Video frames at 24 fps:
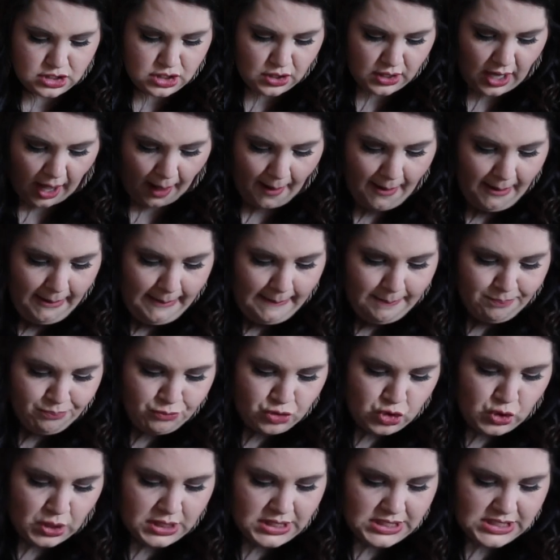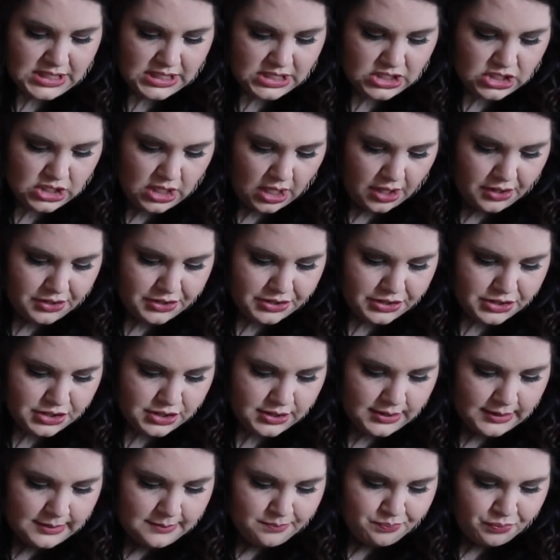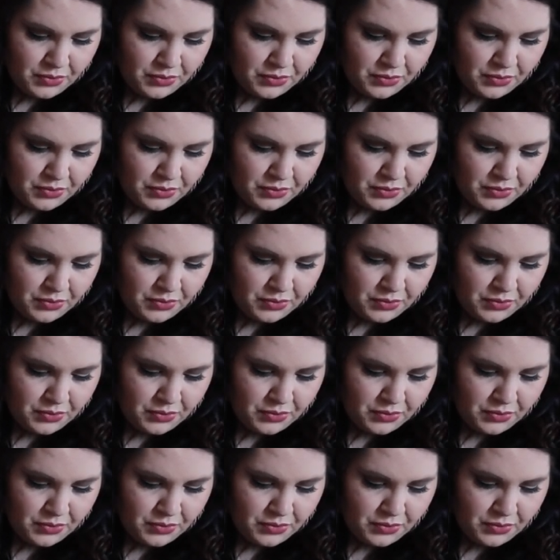So yeah, $26